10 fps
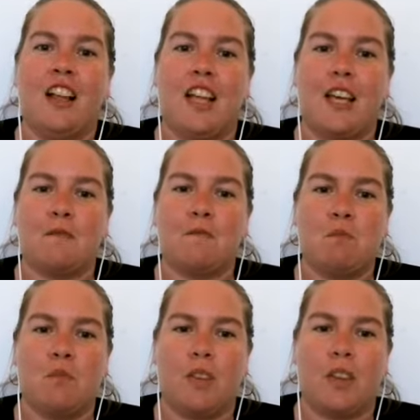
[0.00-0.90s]
like,
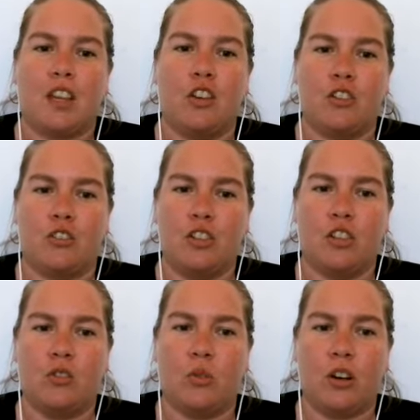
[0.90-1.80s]

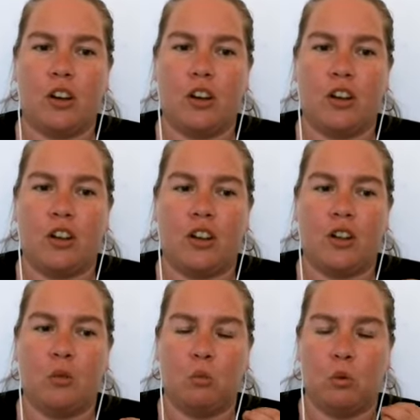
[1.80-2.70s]
you're
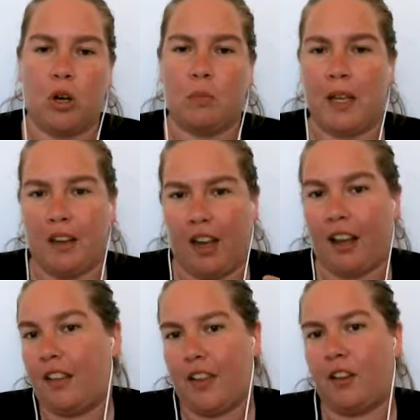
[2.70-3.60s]
warping,
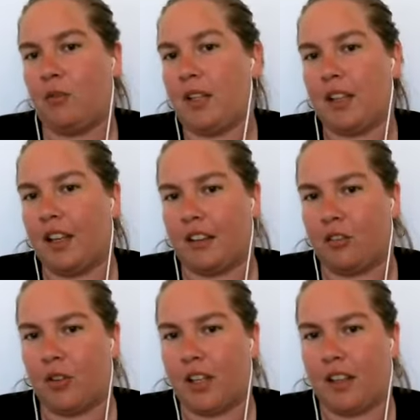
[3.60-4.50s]
and it really is, it's
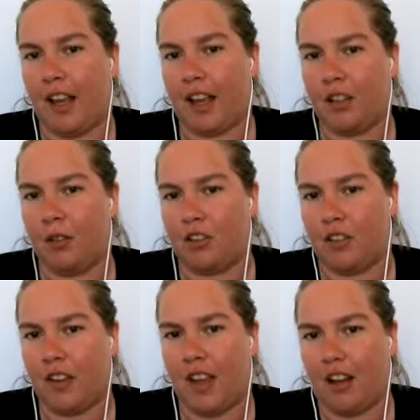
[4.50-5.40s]
really exactly what
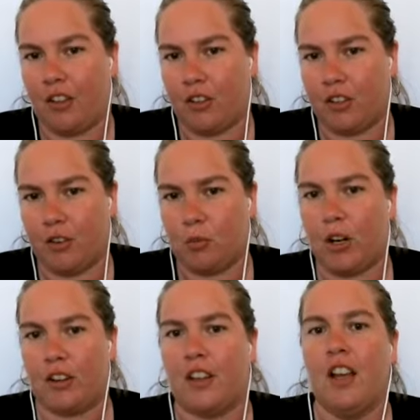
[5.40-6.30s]
she's saying, although in different
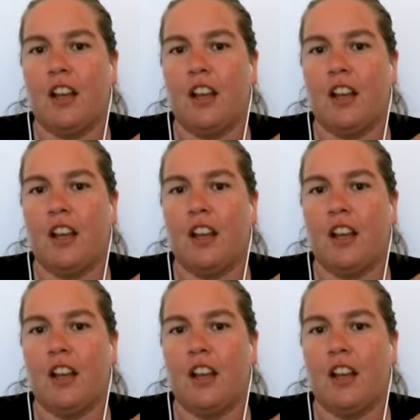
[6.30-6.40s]
words,